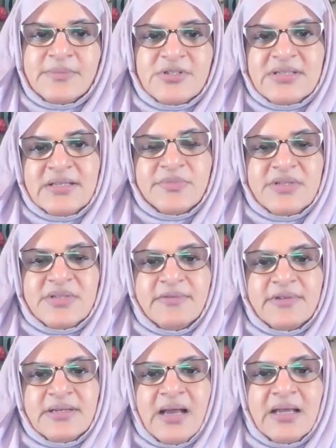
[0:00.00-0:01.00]
Muslims,
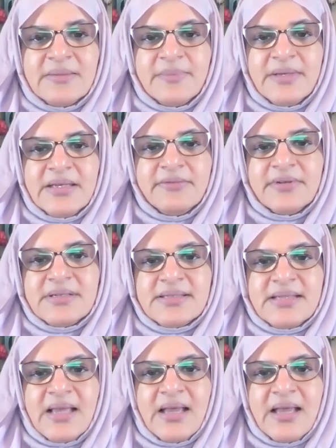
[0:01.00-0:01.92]
even unbelievers